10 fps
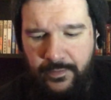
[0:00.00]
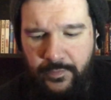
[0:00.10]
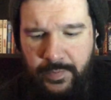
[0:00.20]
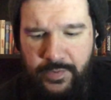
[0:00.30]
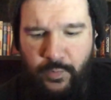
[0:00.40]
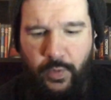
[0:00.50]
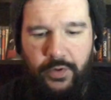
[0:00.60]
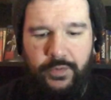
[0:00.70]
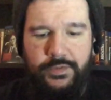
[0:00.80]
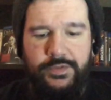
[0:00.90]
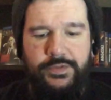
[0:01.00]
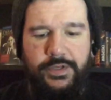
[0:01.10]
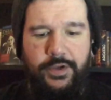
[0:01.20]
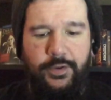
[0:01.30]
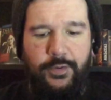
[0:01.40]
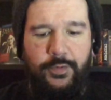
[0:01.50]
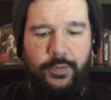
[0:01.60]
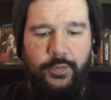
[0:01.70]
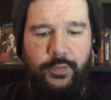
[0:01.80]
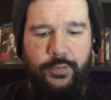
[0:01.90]
Forbidden World.
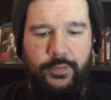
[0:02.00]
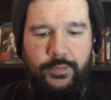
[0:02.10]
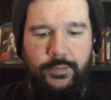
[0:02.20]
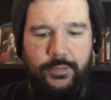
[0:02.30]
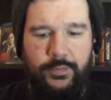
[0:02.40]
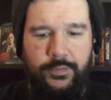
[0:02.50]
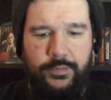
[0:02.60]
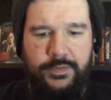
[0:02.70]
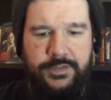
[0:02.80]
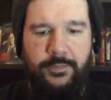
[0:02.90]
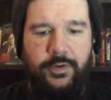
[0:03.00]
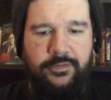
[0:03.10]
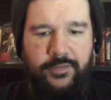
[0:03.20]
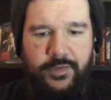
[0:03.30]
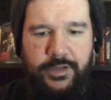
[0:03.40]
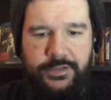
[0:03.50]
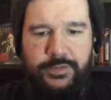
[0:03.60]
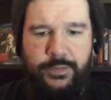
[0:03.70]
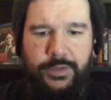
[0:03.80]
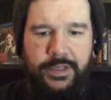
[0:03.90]
So, somewhat of a funny
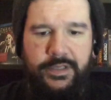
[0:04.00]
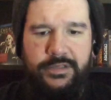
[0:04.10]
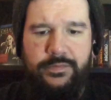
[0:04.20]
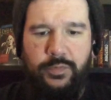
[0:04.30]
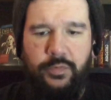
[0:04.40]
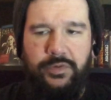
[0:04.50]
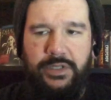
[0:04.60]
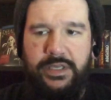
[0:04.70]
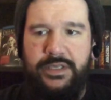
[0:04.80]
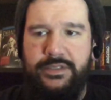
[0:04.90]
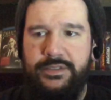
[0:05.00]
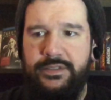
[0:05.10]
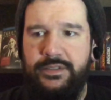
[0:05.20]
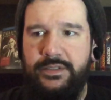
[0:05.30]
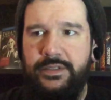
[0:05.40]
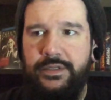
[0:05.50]
story. These were released